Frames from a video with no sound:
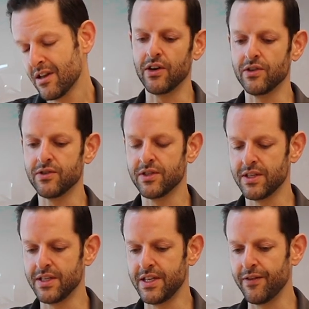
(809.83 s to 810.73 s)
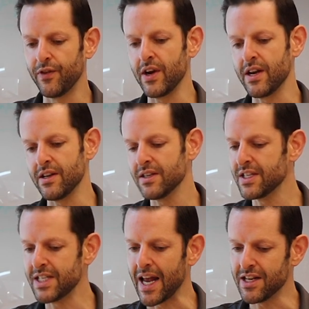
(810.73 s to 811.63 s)
There's different
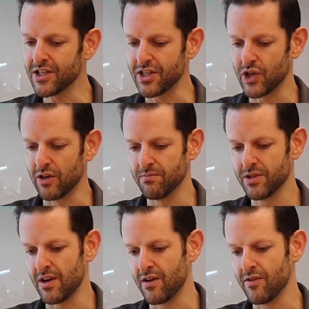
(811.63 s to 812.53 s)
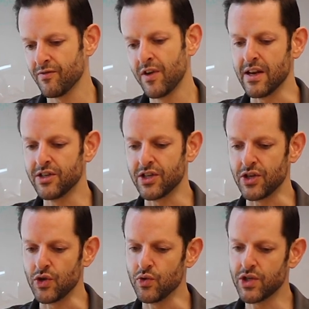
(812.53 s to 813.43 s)
sense in terms of
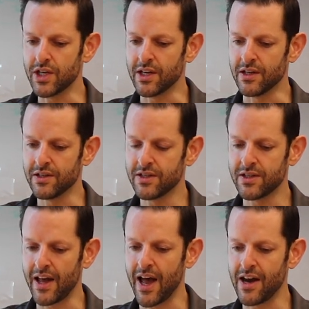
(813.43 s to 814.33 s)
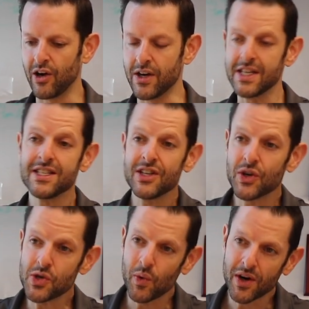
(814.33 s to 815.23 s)
institutions that are easier
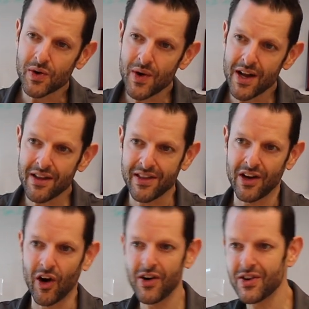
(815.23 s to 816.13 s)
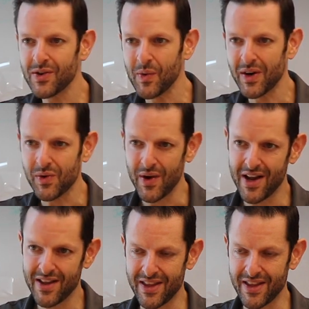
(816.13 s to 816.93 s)
to work with and harder to work with.